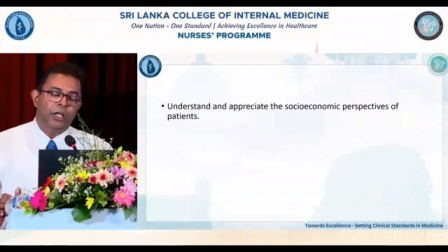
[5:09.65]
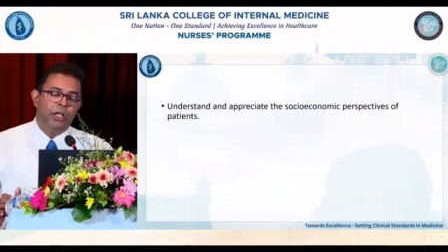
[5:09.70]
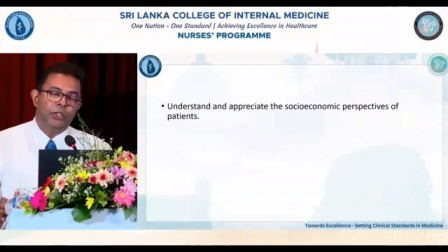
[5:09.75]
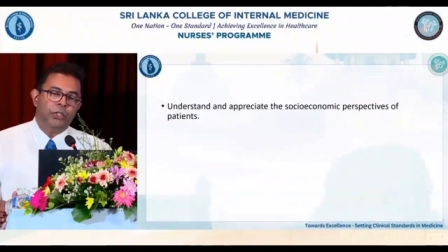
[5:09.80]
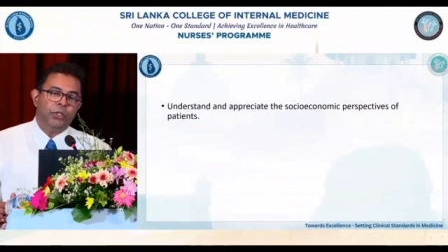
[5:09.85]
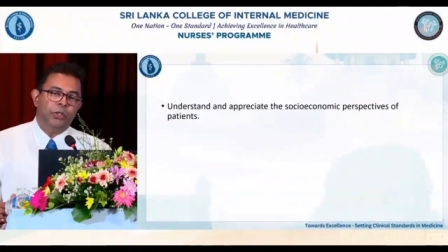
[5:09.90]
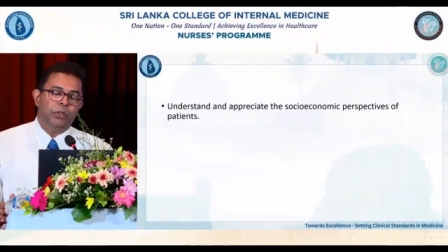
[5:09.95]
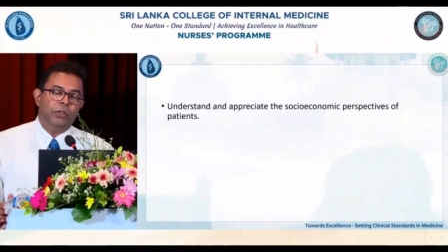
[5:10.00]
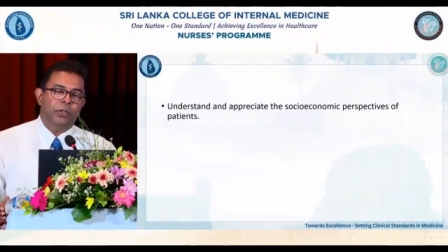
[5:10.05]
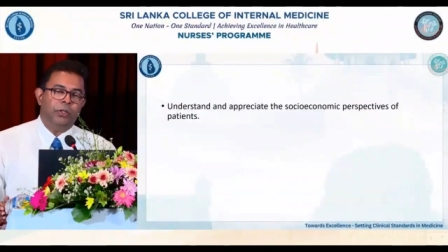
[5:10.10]

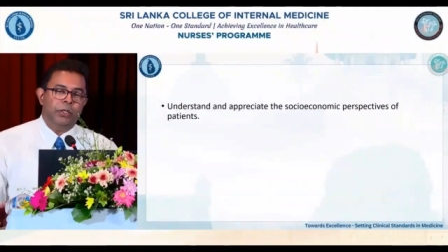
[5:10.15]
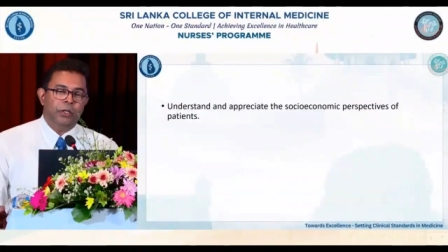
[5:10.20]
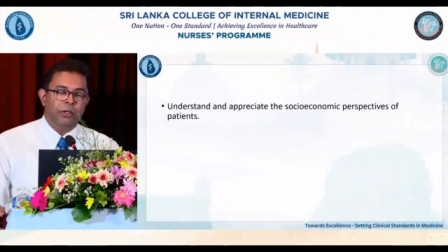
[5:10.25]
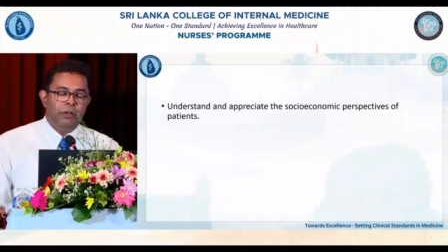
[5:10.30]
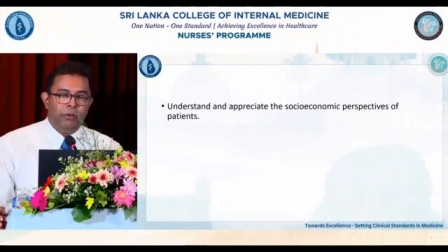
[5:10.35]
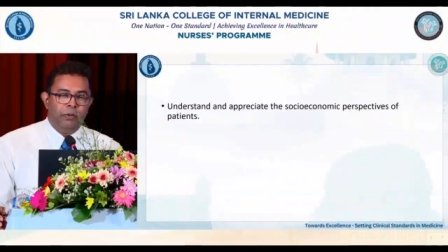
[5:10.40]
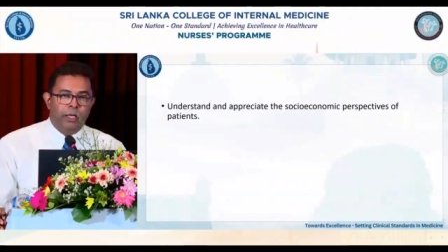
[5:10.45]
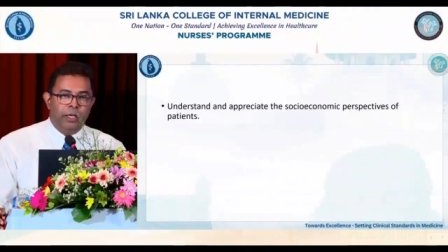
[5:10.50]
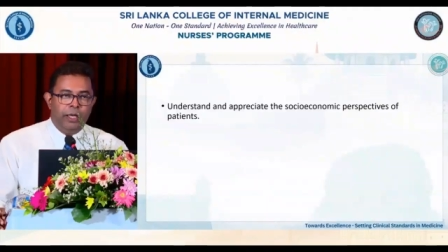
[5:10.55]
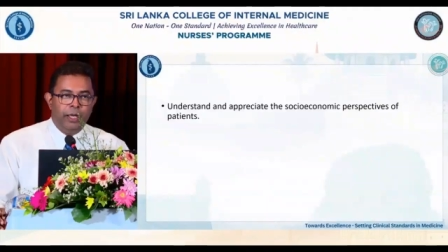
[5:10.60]
So
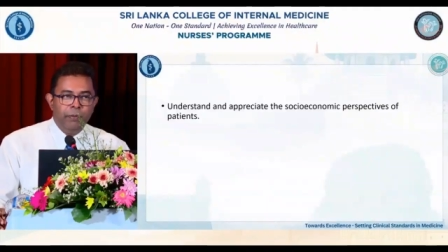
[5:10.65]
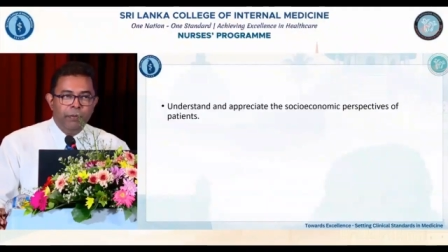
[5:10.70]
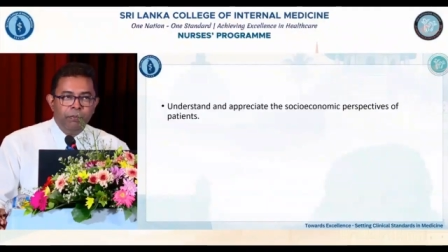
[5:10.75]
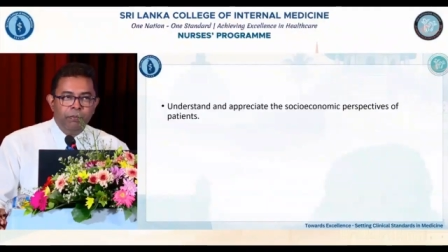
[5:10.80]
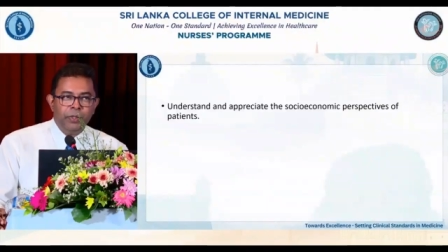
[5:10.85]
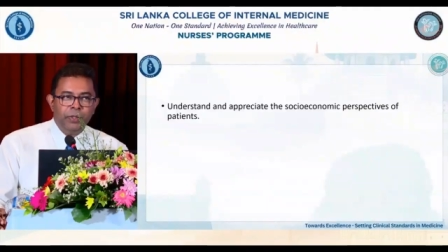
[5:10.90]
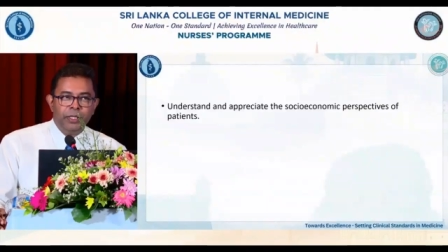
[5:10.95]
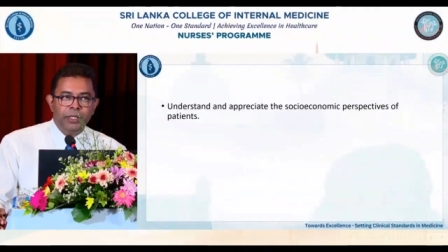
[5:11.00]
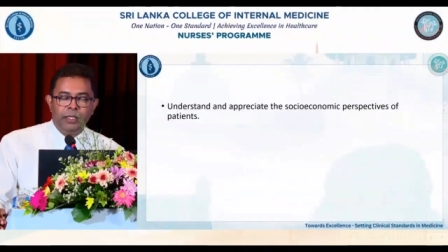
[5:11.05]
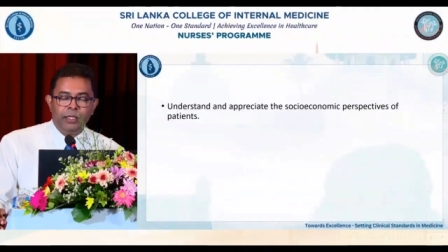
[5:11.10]

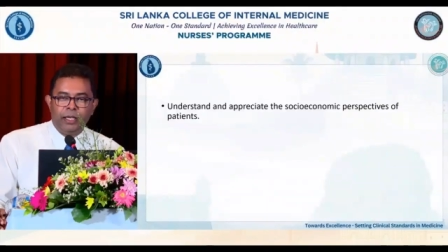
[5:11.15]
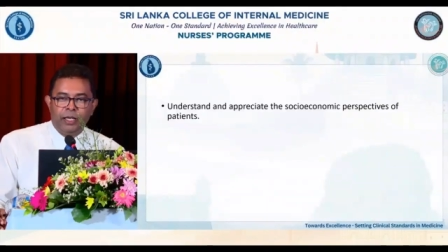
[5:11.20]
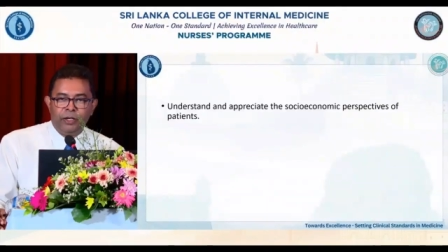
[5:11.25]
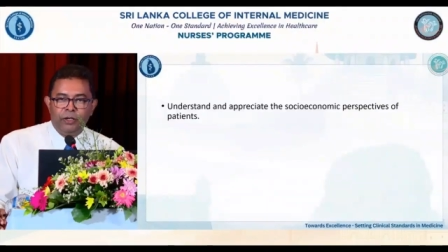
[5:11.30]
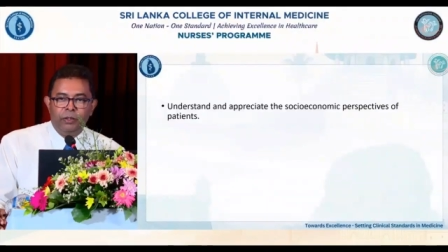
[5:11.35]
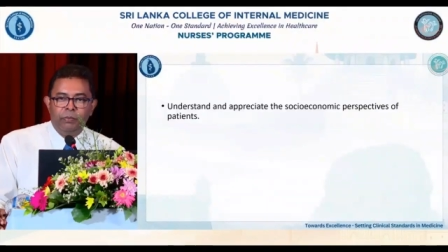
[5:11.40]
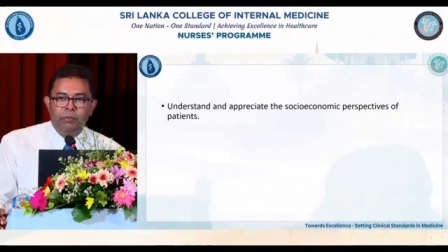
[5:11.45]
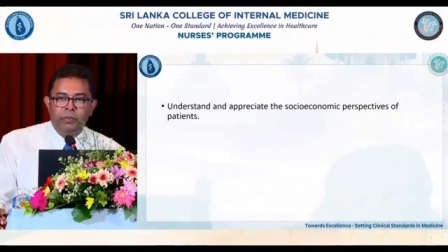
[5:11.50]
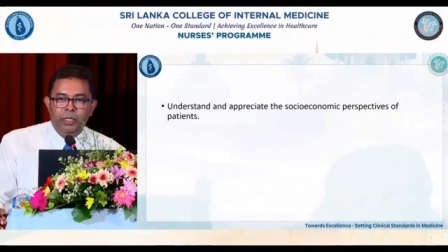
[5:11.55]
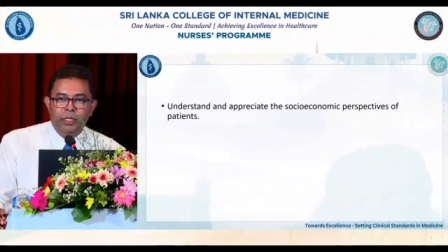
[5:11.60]
empathy
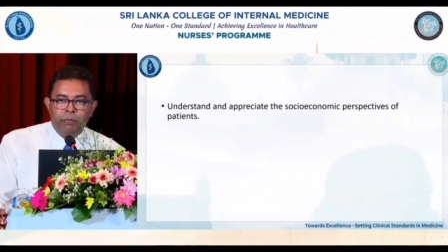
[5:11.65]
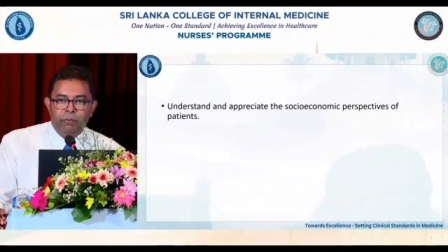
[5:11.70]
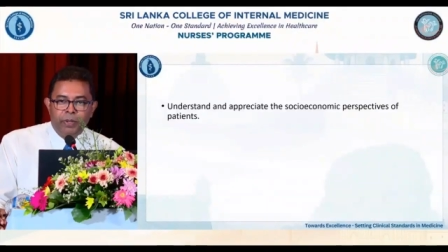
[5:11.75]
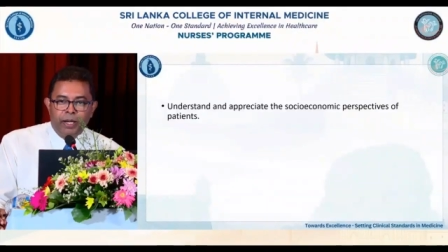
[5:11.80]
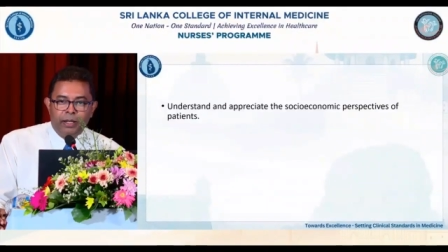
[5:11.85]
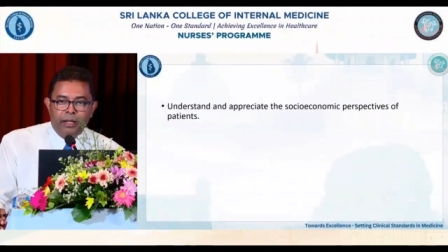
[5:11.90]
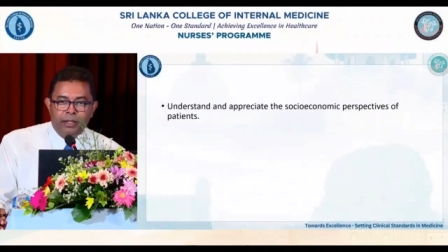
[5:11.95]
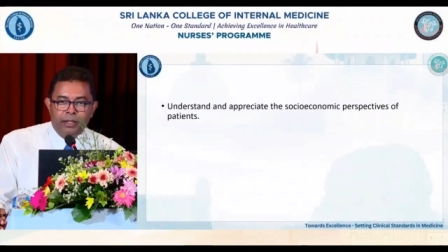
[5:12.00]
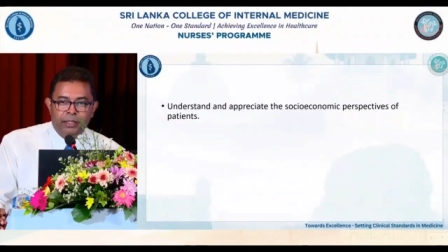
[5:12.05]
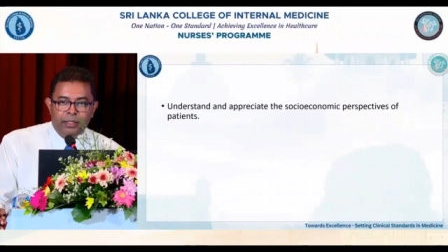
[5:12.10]
cannot be
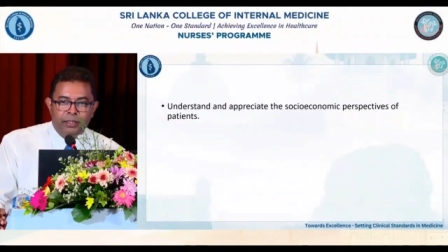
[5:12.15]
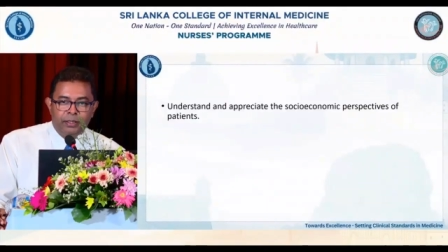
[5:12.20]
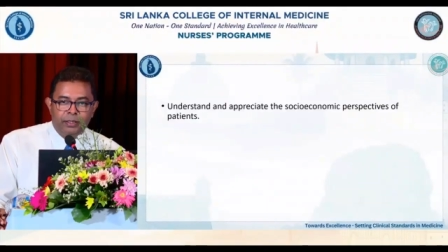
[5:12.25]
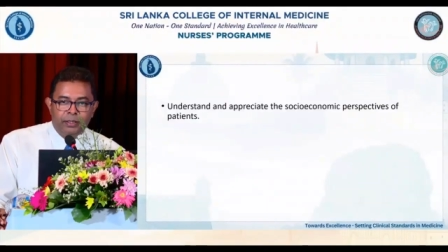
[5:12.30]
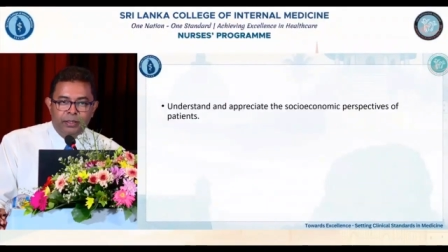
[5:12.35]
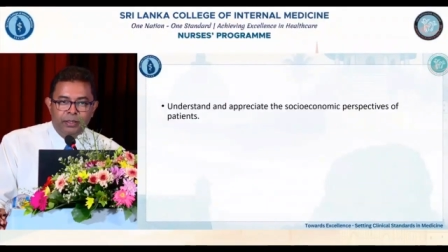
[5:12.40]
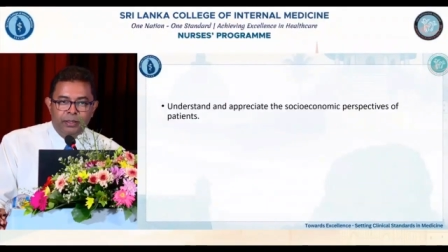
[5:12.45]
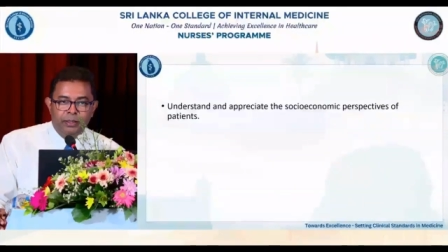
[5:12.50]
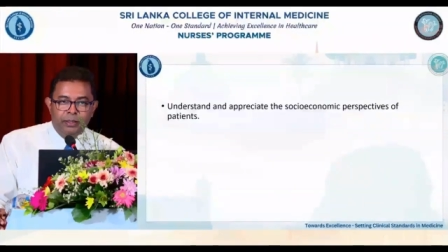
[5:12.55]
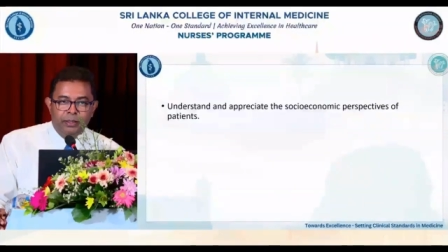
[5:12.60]
practiced